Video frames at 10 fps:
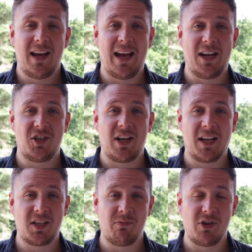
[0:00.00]
at
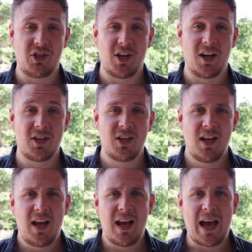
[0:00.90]
Chanctonbury Church,
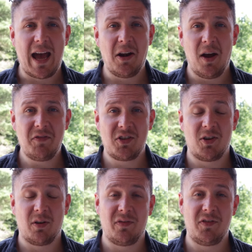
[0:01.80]
and I've just
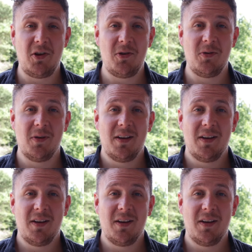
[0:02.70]
got a few